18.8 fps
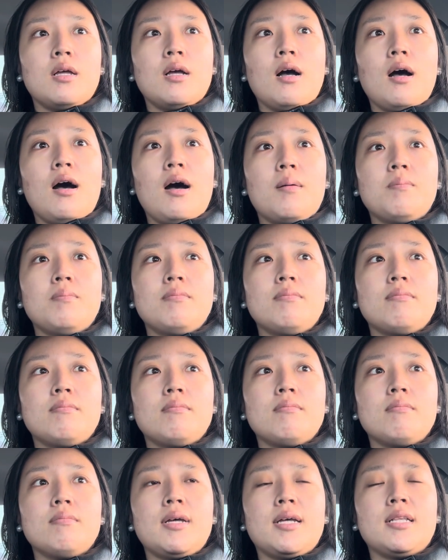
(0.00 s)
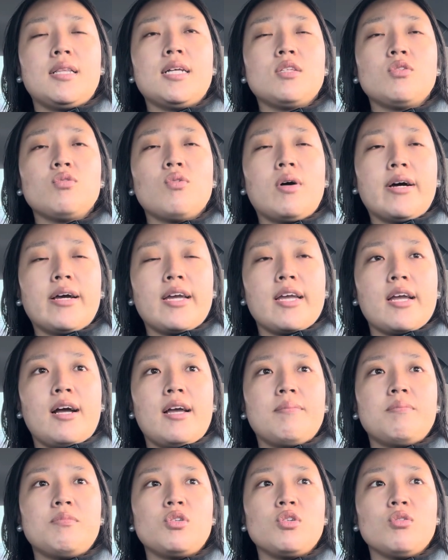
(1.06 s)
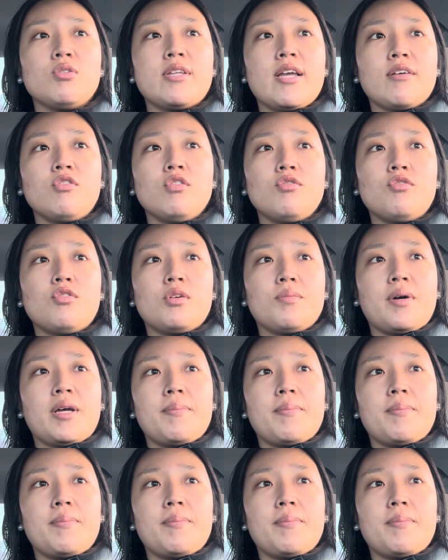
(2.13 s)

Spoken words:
And that's why I'm so thankful for my